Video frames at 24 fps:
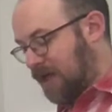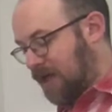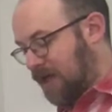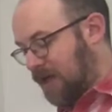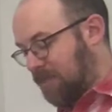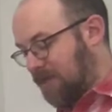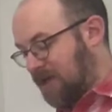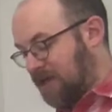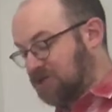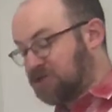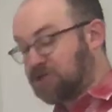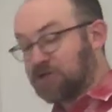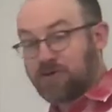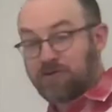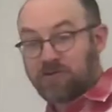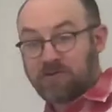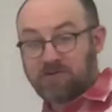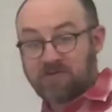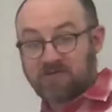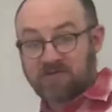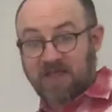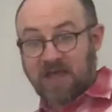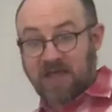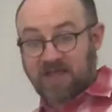Make sure you
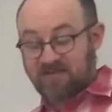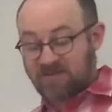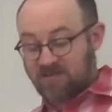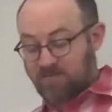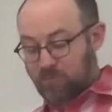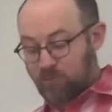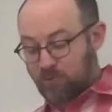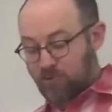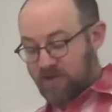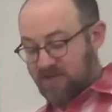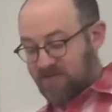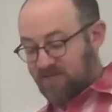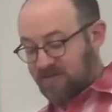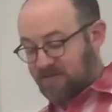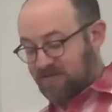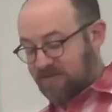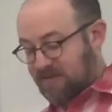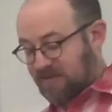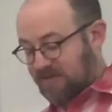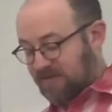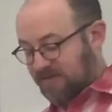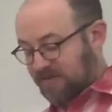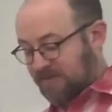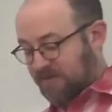use lots of
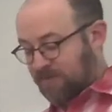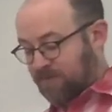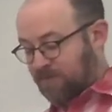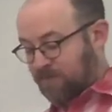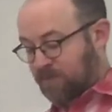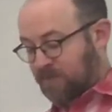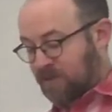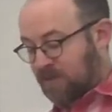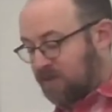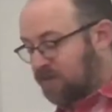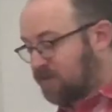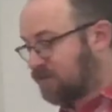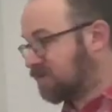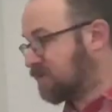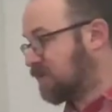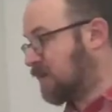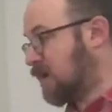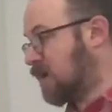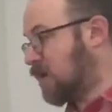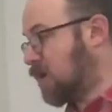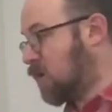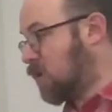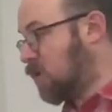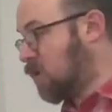parentheses.
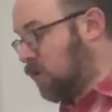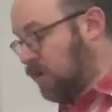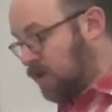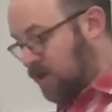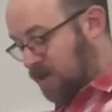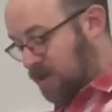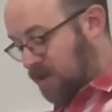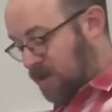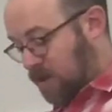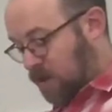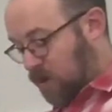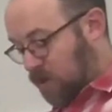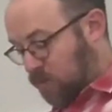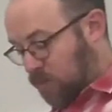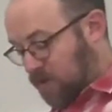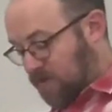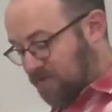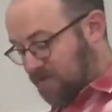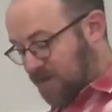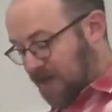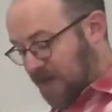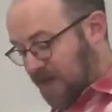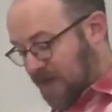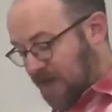So we've
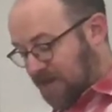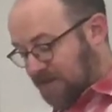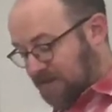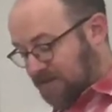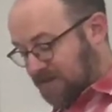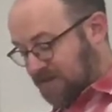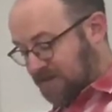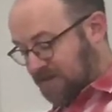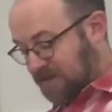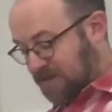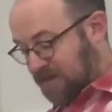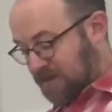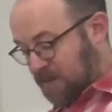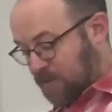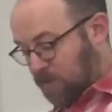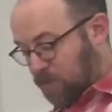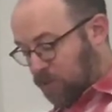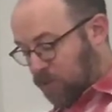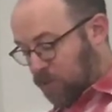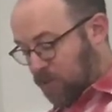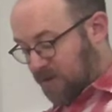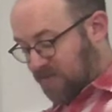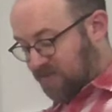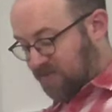got
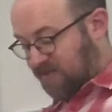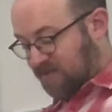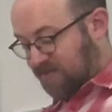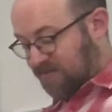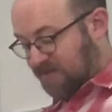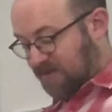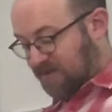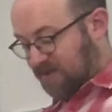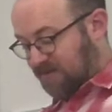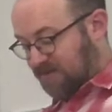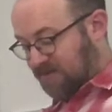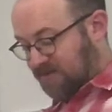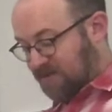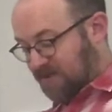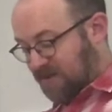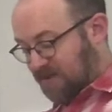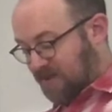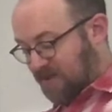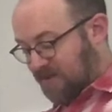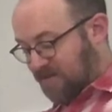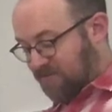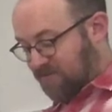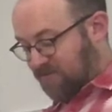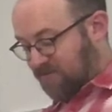parenthesis
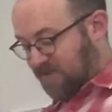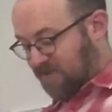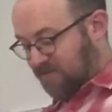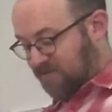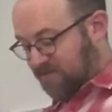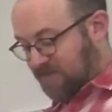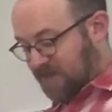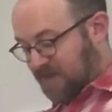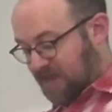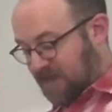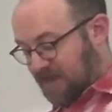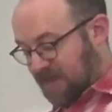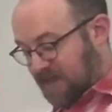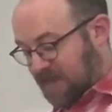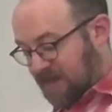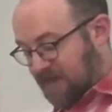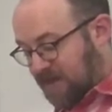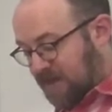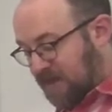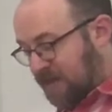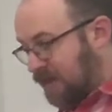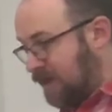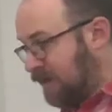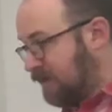50
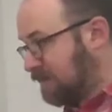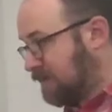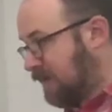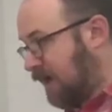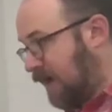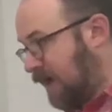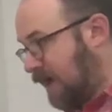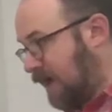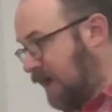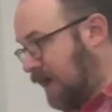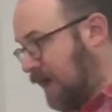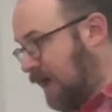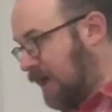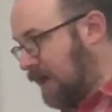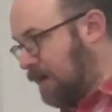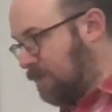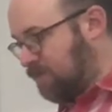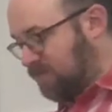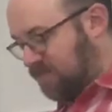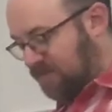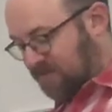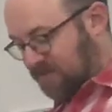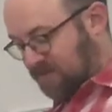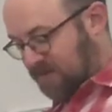
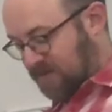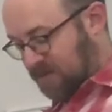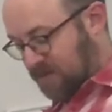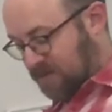times,